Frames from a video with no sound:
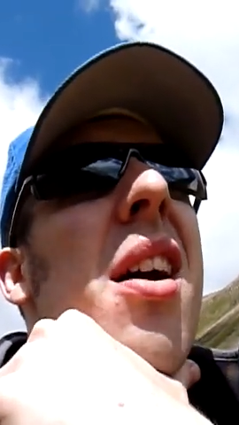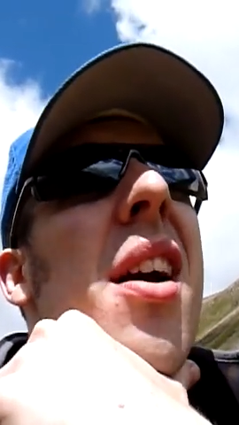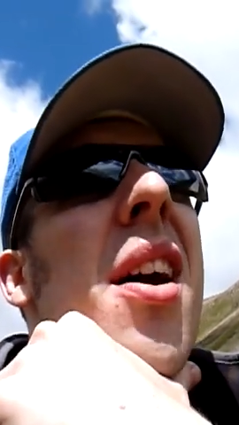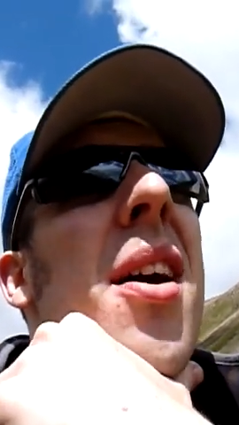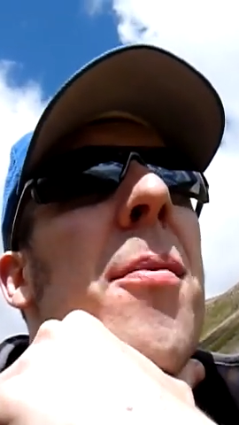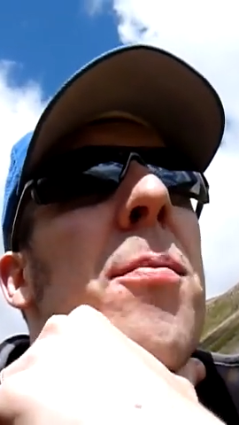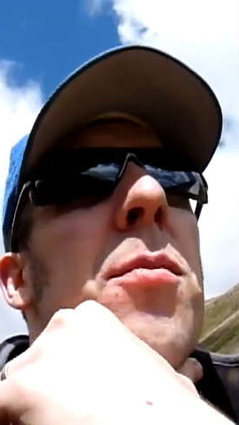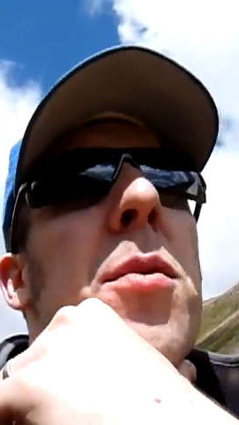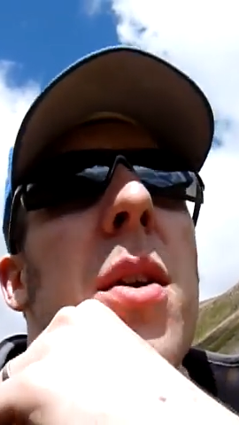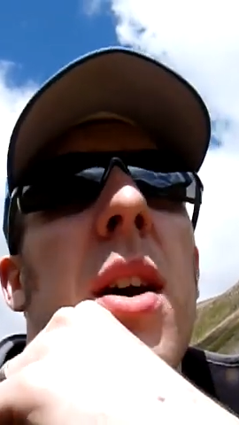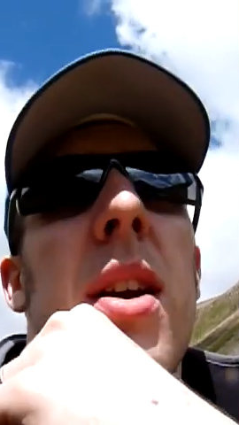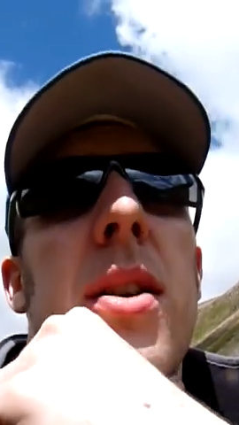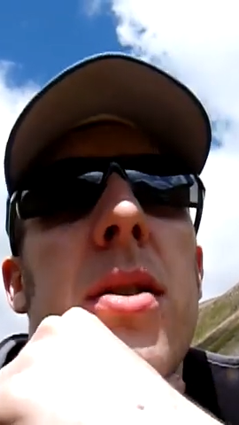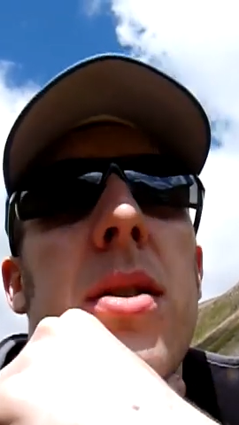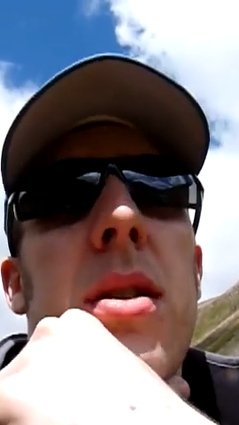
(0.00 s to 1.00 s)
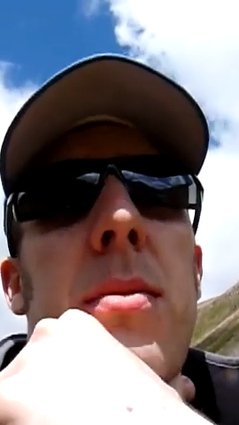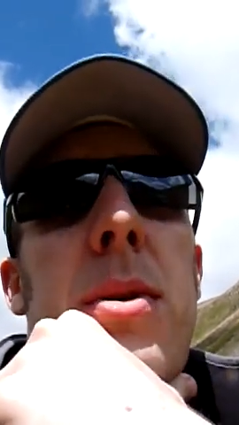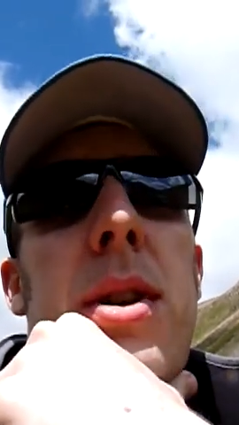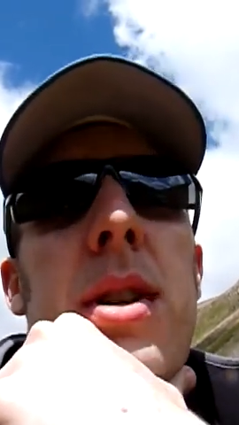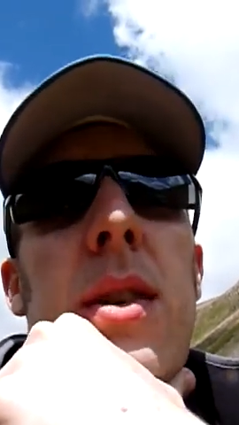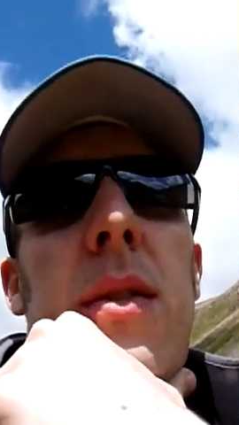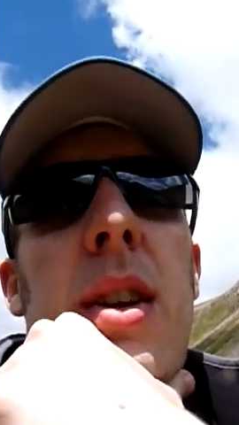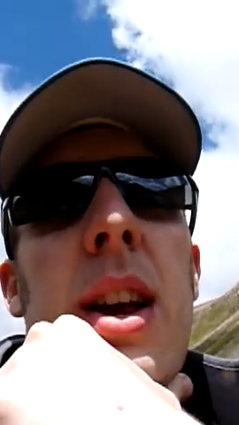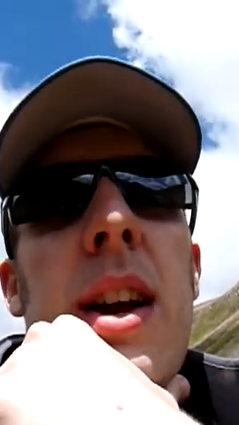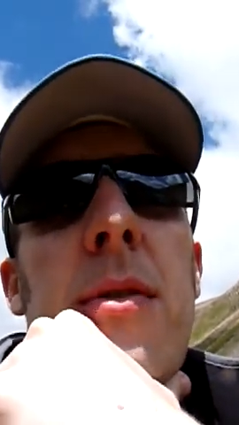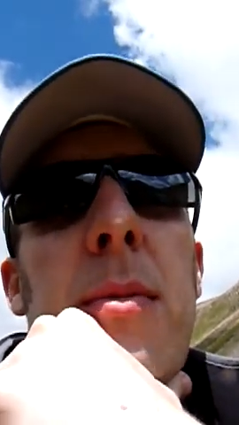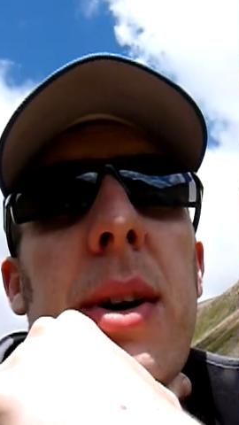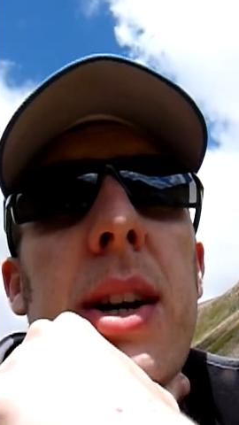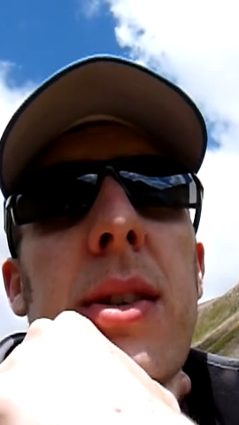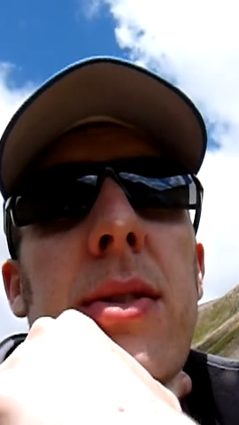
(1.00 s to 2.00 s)
and it's going to be
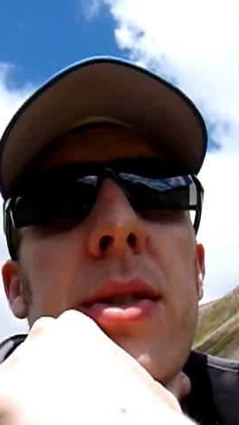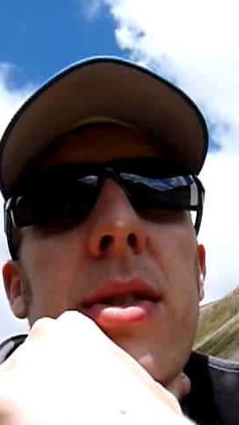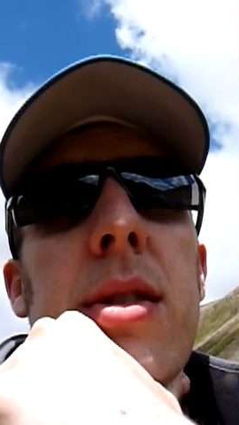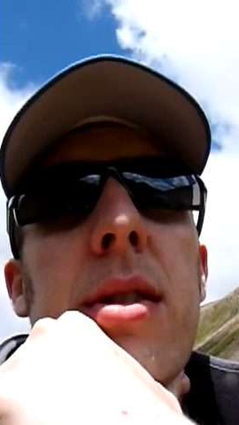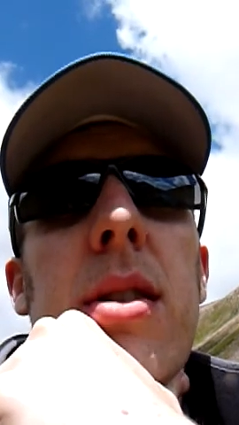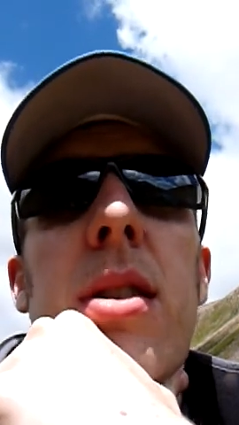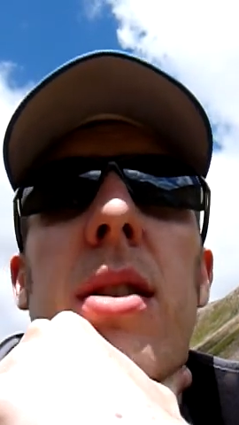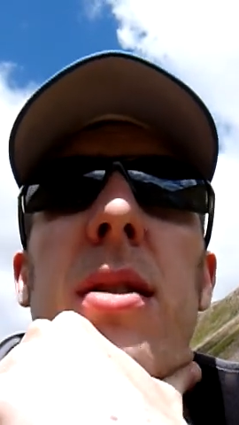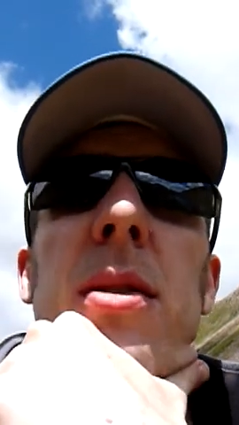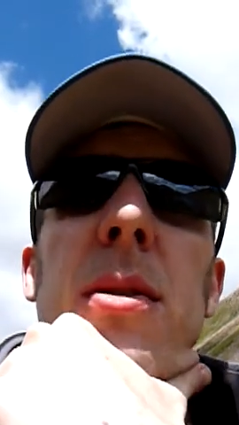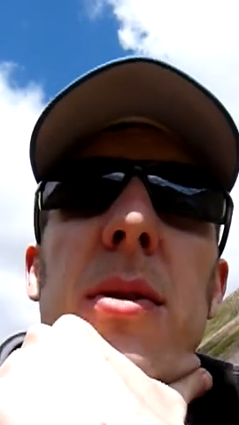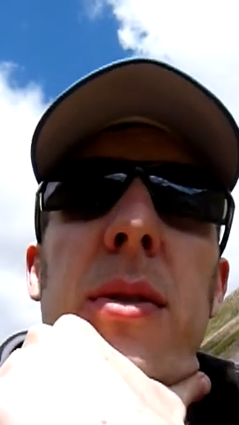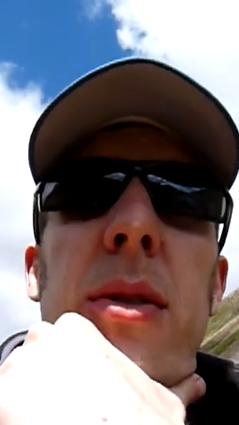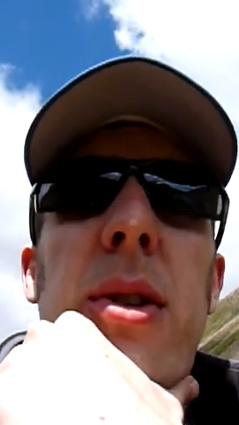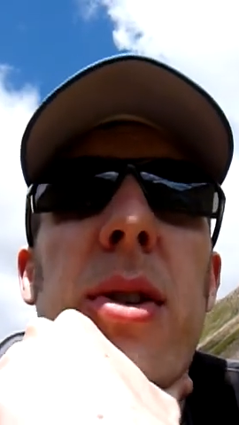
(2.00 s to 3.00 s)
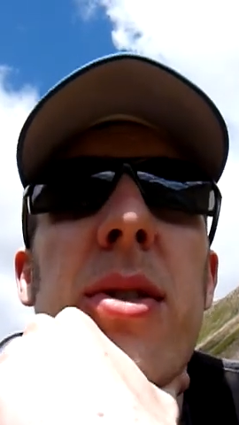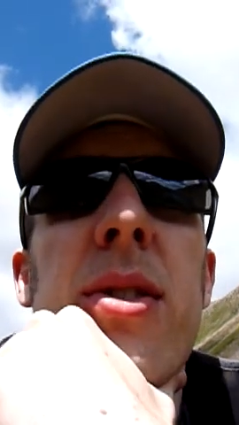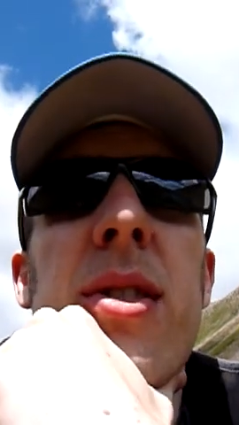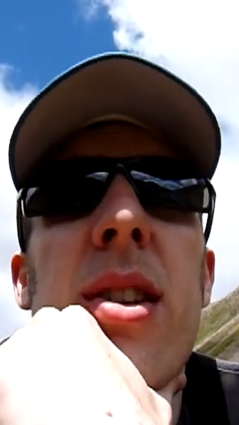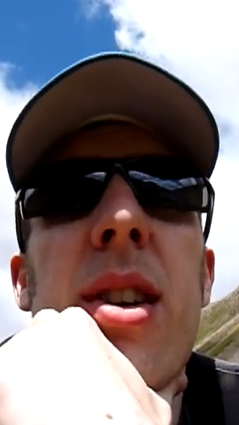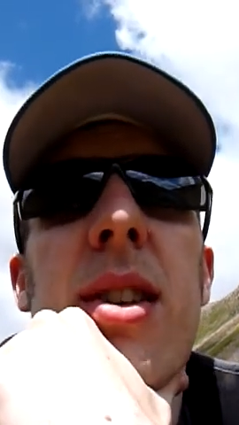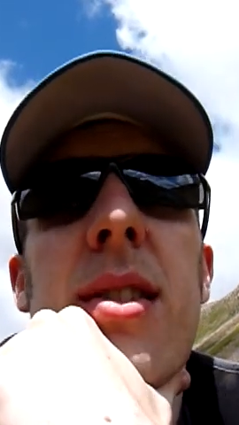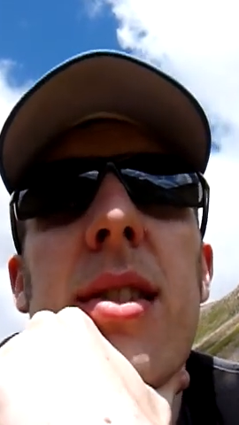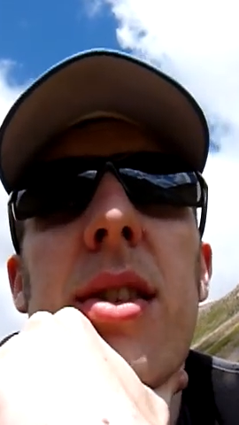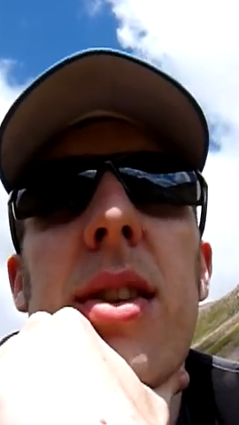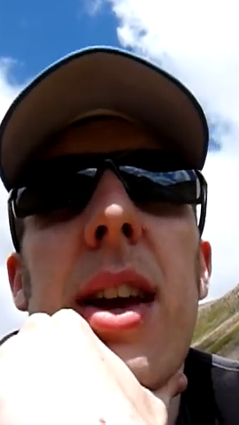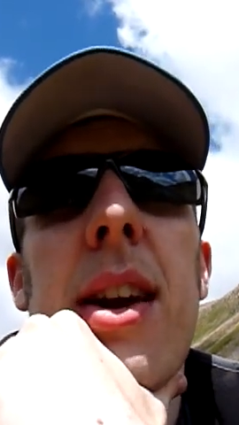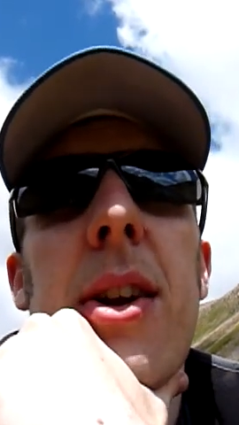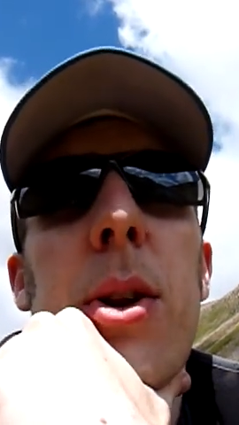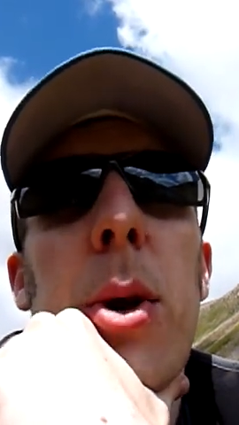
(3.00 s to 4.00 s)
7.5 miles on to
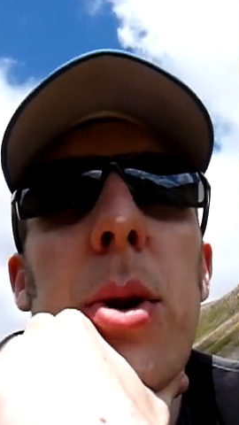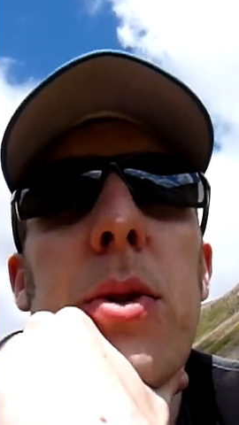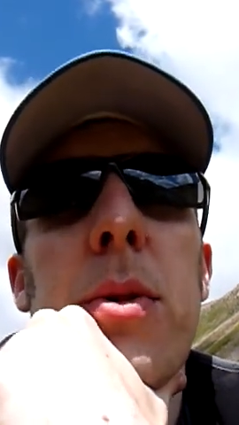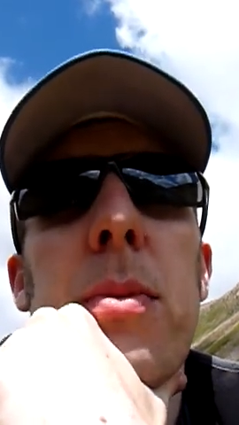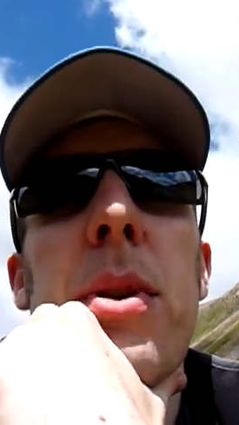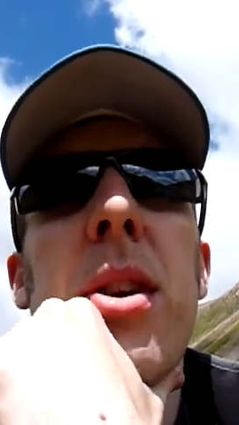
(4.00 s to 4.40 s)
Derry Lodge from